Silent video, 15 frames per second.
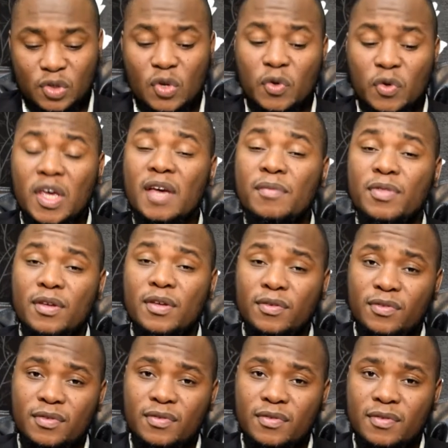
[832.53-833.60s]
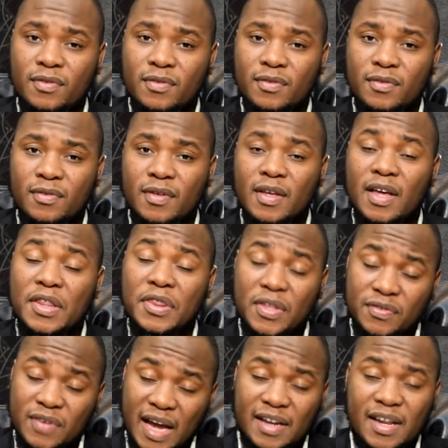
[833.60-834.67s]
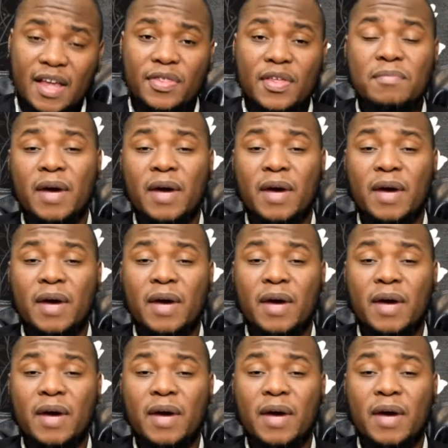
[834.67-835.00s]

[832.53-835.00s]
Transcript: So keep this hadith